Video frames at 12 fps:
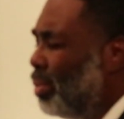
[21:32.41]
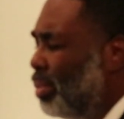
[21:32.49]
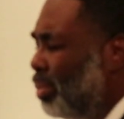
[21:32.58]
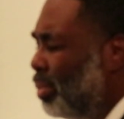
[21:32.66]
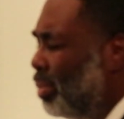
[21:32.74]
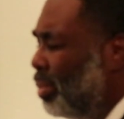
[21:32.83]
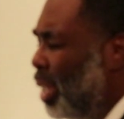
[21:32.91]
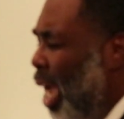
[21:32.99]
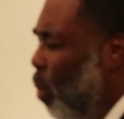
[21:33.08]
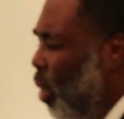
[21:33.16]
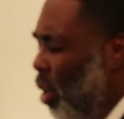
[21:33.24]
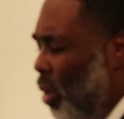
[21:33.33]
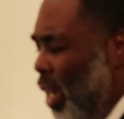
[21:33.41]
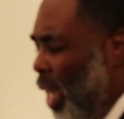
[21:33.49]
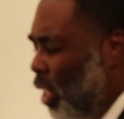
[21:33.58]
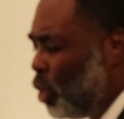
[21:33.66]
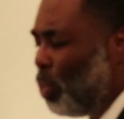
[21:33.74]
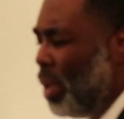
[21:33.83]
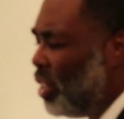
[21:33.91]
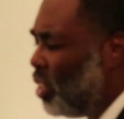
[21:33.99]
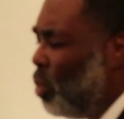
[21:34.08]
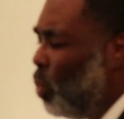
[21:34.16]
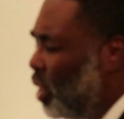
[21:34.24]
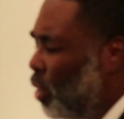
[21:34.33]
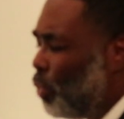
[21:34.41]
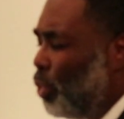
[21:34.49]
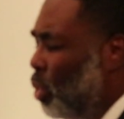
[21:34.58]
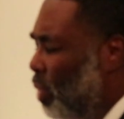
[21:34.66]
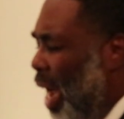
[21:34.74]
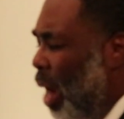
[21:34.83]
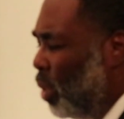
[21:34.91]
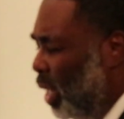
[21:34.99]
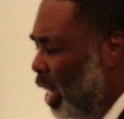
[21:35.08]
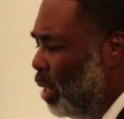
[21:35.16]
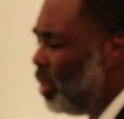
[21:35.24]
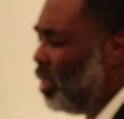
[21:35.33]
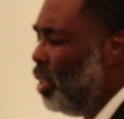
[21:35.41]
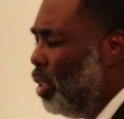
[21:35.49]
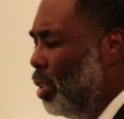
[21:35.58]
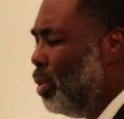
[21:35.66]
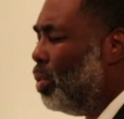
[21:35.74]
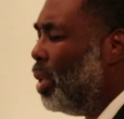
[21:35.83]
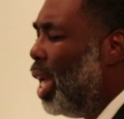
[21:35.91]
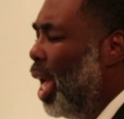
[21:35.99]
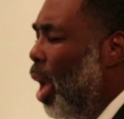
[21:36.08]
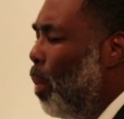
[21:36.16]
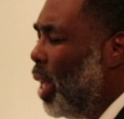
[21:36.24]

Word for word: Yes, and we're going to express it with the fruit of our lips to you. Yes.